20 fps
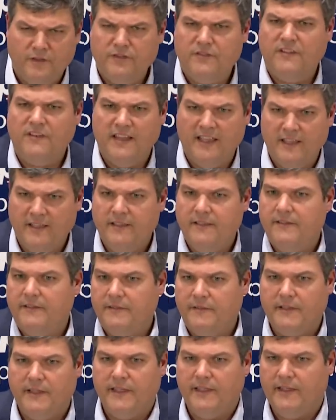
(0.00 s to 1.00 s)
Today,
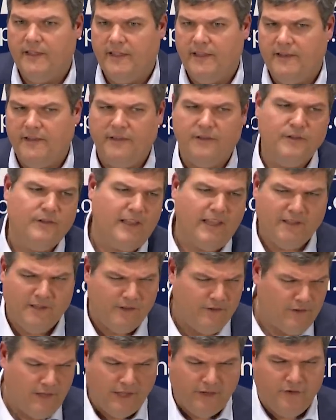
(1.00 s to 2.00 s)
and like
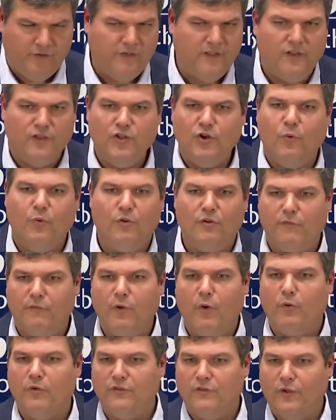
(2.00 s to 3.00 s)
you said, you don't want to
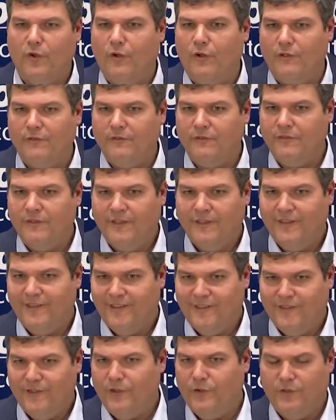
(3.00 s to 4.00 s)
focus on
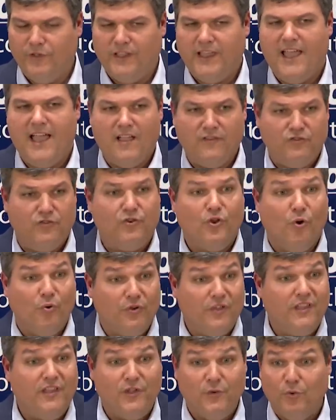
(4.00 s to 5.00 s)
the guys you
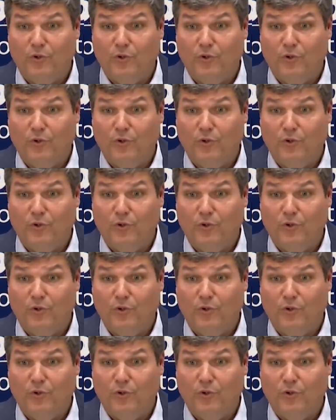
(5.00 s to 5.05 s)
don't get.